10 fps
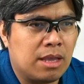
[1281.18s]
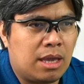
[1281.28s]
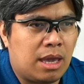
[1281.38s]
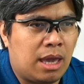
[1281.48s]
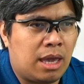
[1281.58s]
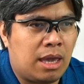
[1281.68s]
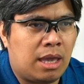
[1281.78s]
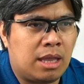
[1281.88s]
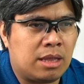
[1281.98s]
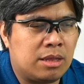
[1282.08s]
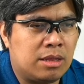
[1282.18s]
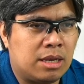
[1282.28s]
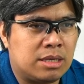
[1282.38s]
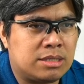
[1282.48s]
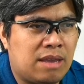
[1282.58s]
And
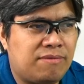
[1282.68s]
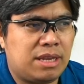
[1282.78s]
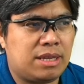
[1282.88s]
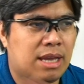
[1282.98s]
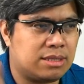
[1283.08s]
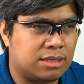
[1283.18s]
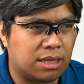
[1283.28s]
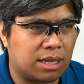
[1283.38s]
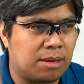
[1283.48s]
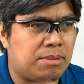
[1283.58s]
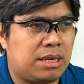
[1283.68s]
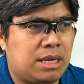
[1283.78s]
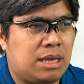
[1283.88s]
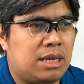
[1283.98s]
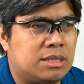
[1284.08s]
the safety nets that the
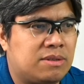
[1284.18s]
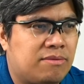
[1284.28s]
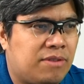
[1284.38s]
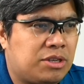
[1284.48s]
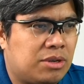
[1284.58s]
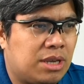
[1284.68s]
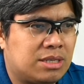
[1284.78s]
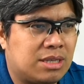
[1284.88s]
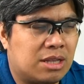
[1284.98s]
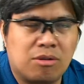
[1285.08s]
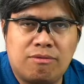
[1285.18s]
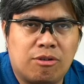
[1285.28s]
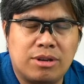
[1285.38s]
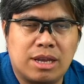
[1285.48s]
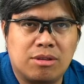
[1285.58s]
company is featuring is not
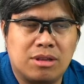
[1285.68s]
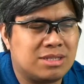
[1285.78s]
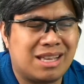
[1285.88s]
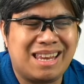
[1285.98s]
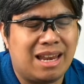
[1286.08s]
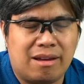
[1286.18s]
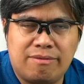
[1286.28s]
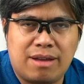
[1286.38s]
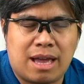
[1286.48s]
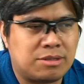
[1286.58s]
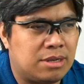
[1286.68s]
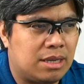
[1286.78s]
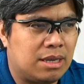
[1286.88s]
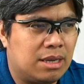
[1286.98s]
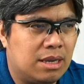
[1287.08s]
comforting at all. It's not enough, actually.
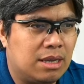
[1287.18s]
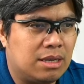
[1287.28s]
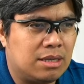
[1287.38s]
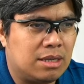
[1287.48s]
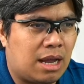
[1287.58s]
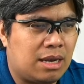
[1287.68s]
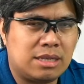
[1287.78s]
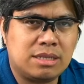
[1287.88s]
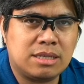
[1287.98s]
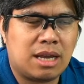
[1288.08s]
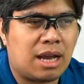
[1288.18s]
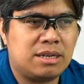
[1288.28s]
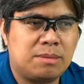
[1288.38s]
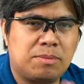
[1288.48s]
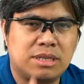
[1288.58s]
Unless it's
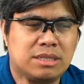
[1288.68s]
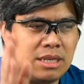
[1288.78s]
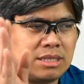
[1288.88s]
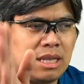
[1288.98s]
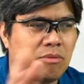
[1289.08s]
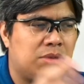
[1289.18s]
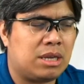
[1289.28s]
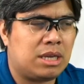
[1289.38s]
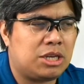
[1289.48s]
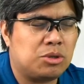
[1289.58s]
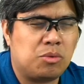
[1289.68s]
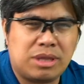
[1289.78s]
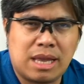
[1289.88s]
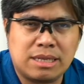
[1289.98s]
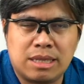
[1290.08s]
100%, just like with the issue with
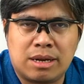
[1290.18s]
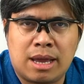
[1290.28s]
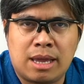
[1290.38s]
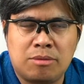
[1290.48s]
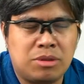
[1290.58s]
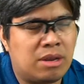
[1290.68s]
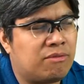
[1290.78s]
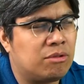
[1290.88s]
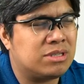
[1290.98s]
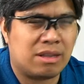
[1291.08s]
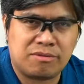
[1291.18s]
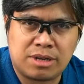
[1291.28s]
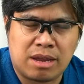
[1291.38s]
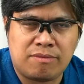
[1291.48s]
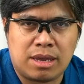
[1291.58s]
Tesla, right, with their full
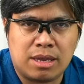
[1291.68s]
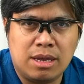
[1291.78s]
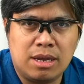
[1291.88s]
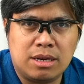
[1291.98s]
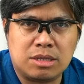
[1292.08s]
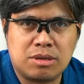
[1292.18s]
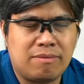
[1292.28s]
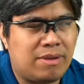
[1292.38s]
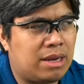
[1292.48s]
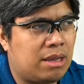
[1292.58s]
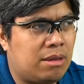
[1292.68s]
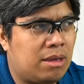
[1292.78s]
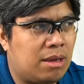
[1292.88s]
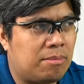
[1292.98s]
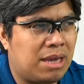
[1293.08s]
self-driving. So I'm
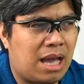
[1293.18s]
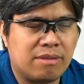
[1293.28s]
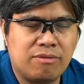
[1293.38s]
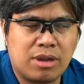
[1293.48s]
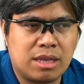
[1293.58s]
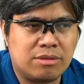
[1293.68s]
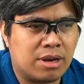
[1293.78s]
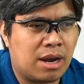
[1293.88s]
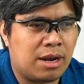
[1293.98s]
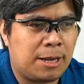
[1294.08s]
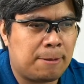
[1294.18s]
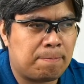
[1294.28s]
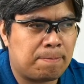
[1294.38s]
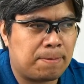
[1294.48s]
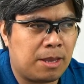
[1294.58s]
very big advocate
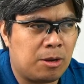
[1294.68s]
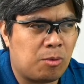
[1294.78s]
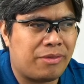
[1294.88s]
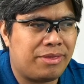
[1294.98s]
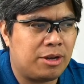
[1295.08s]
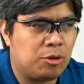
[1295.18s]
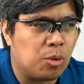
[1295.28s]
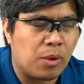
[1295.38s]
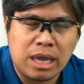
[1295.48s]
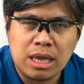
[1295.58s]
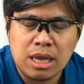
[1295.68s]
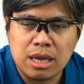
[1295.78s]
regarding, you know, what they're doing.